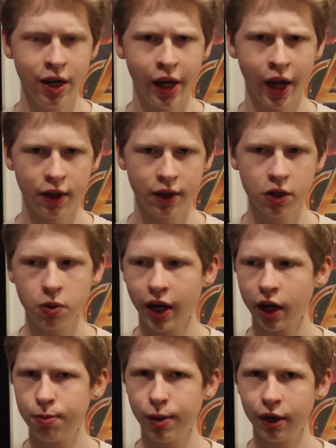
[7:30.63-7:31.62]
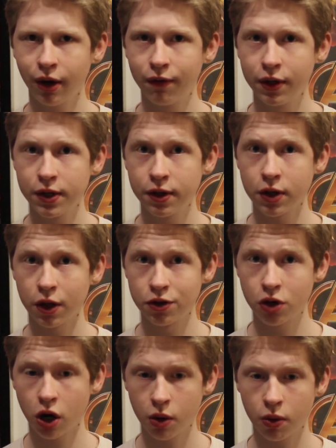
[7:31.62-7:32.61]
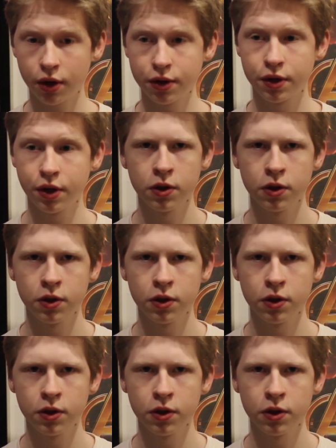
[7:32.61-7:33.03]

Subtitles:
And this one had a bigger emphasis on Star Wars.